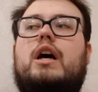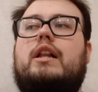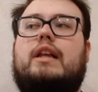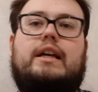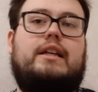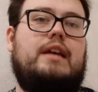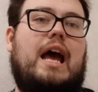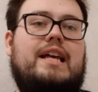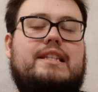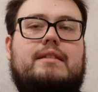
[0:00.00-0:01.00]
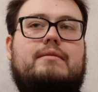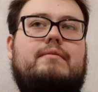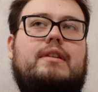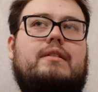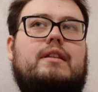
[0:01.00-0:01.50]
It
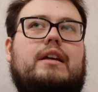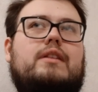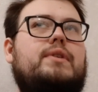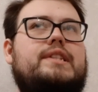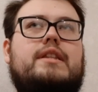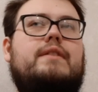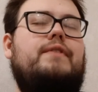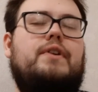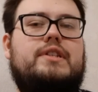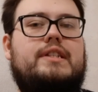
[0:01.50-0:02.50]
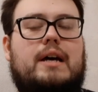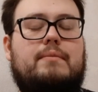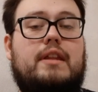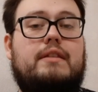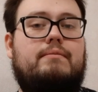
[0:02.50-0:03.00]
wasn't the first time
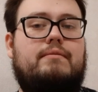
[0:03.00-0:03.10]
that